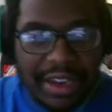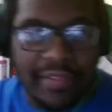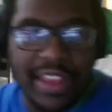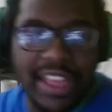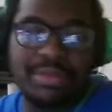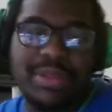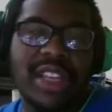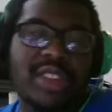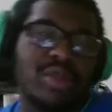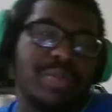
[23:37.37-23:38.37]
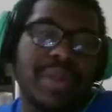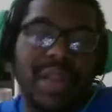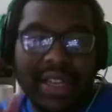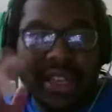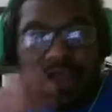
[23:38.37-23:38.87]
definitely has potential,
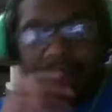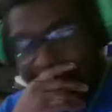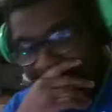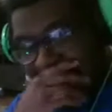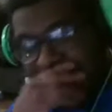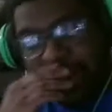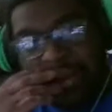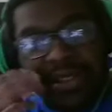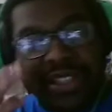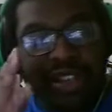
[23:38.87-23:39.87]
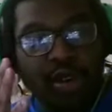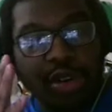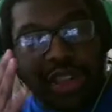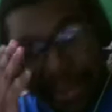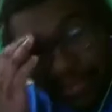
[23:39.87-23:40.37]
but I think the only thing
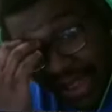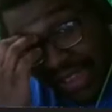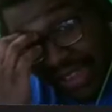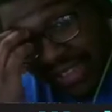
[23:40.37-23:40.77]
holding it back is